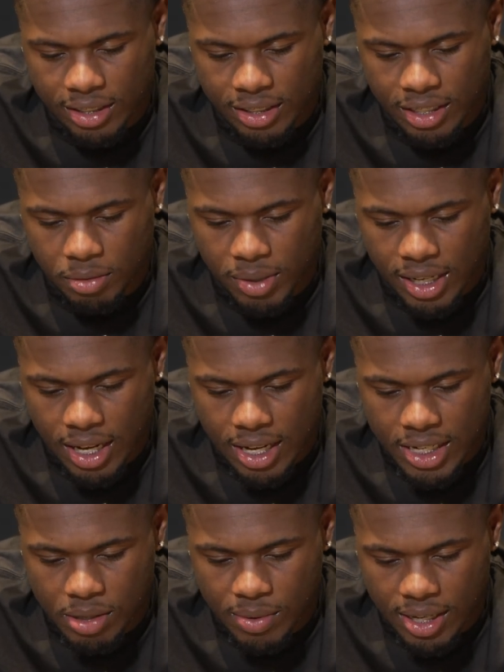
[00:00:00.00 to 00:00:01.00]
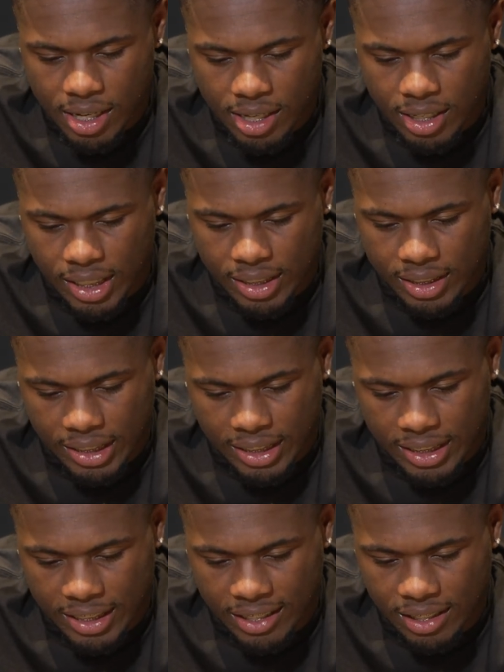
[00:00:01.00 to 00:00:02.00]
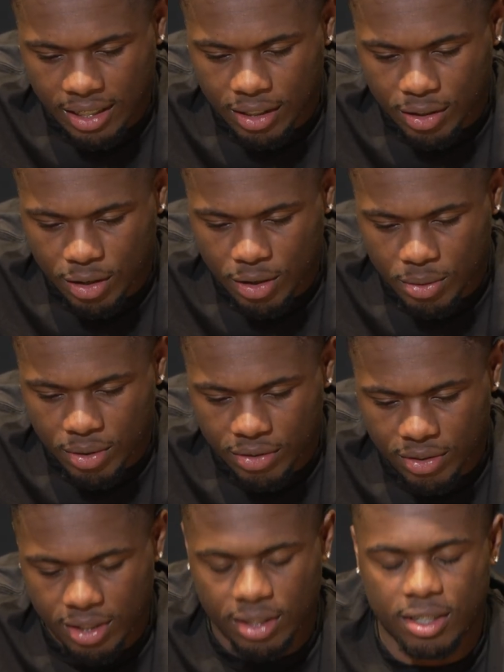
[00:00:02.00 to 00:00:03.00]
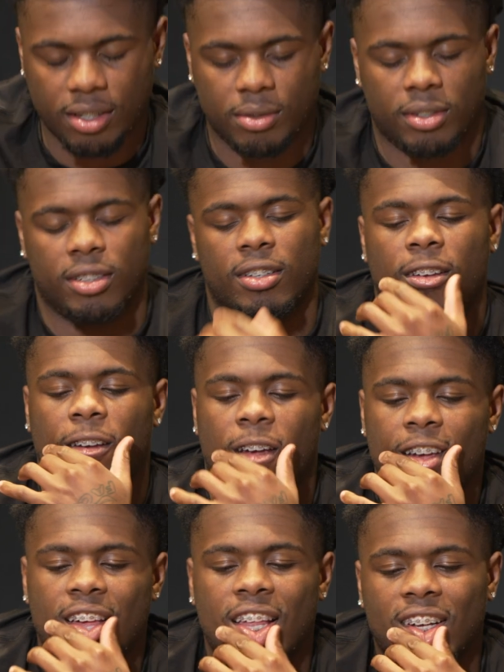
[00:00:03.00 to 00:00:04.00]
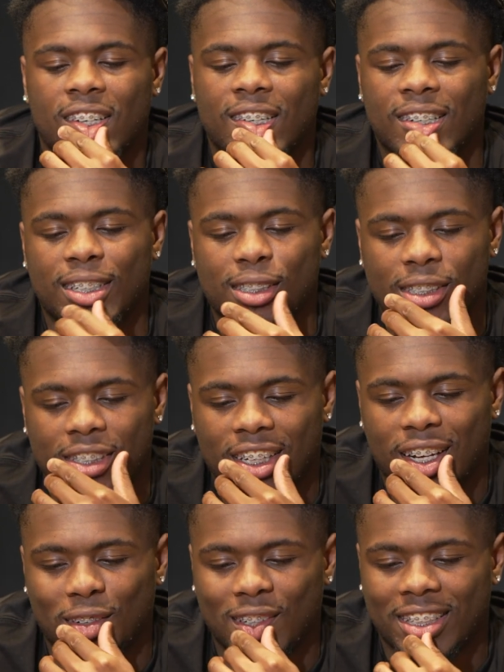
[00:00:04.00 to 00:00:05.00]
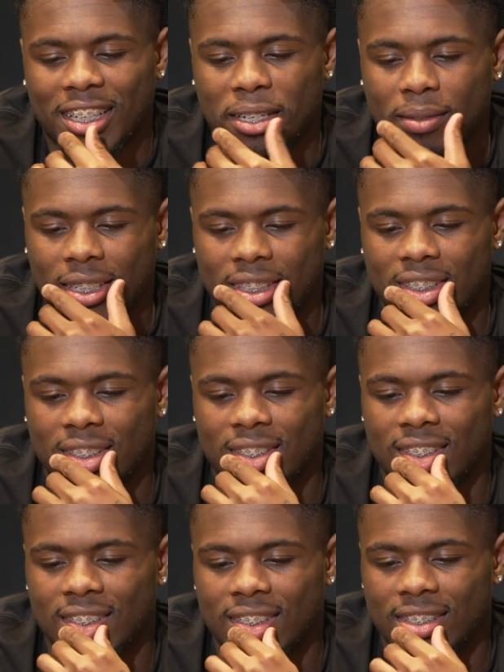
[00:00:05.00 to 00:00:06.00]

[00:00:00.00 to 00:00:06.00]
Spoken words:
And then we got the third one. For the third one, I gotta really think about this one.